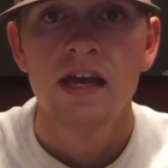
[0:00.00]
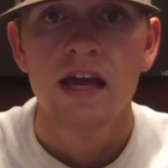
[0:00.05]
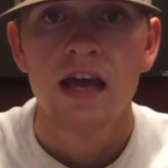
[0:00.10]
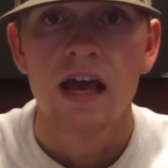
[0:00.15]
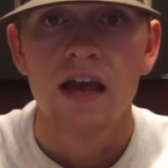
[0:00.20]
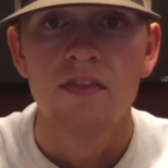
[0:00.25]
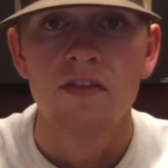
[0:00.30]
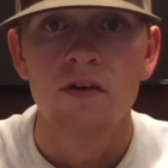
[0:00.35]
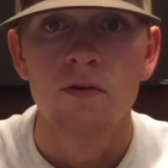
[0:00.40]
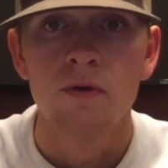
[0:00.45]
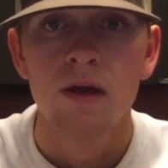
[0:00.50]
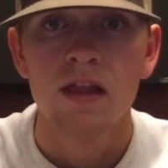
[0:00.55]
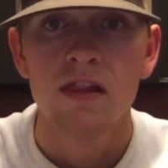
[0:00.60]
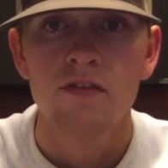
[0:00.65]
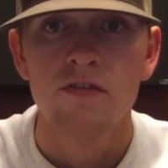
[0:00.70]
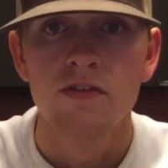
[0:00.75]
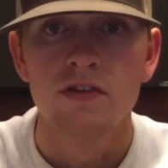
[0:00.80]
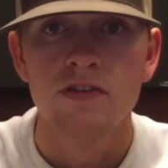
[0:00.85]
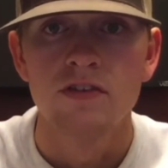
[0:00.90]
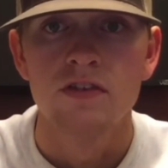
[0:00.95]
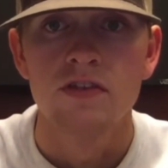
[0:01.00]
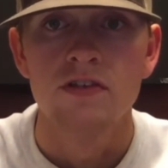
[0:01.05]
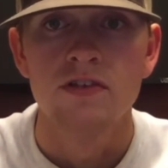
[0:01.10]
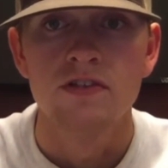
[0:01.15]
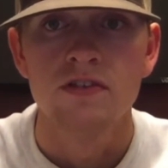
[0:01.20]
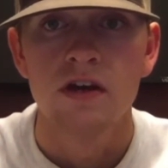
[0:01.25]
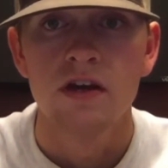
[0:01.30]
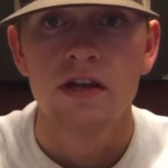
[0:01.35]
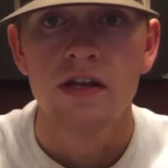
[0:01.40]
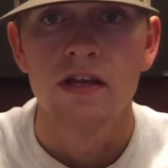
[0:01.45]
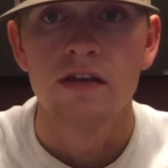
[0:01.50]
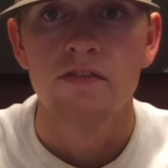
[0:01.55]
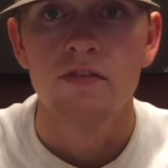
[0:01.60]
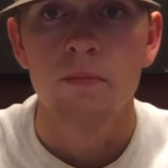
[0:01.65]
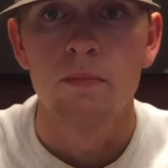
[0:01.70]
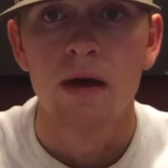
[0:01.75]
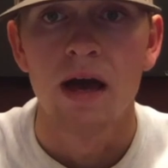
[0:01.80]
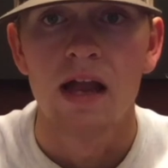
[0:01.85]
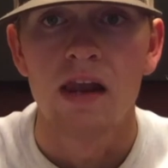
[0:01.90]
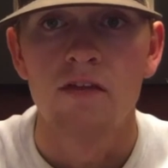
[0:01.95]
and their relevance to the study of the
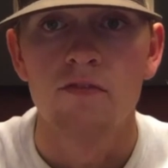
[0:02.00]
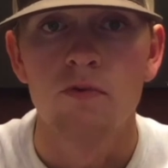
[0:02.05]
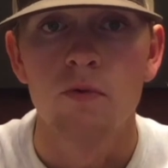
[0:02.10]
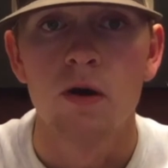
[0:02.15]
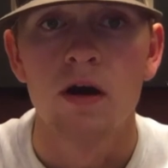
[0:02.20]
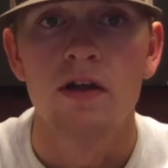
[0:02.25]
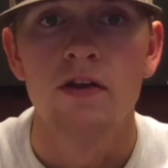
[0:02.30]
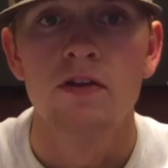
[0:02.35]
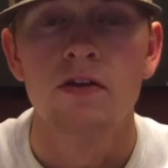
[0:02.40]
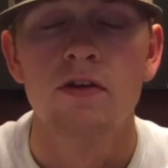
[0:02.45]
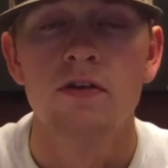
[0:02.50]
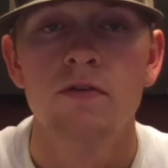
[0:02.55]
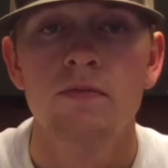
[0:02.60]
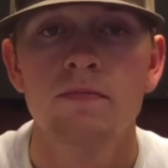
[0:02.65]
Battle of Guandu.